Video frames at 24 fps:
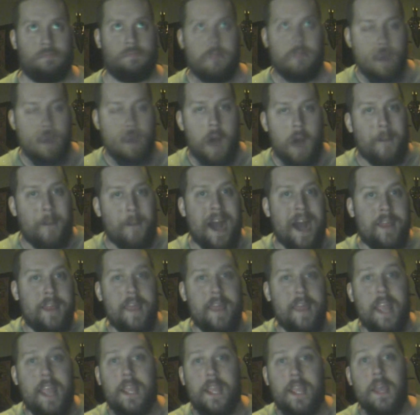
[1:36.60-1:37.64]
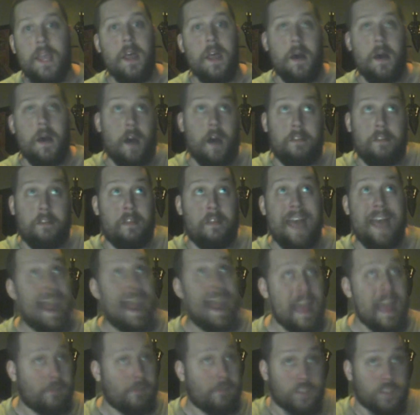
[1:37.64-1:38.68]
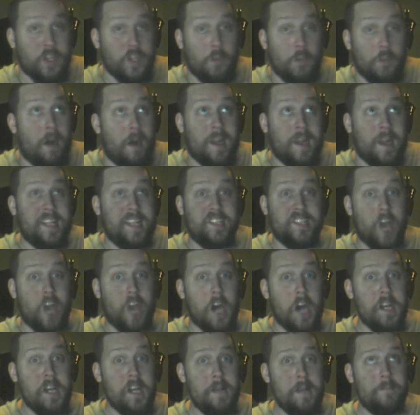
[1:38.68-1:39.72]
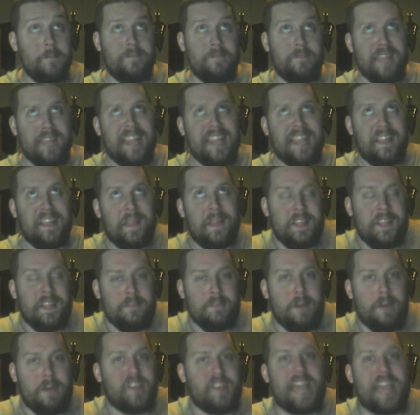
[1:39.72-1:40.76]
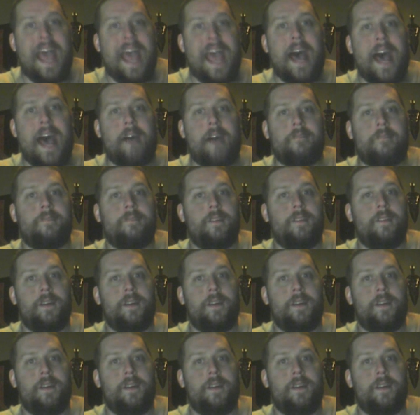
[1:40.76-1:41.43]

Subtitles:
not my thing. Other than that, every single mod he's done, it's a must-have.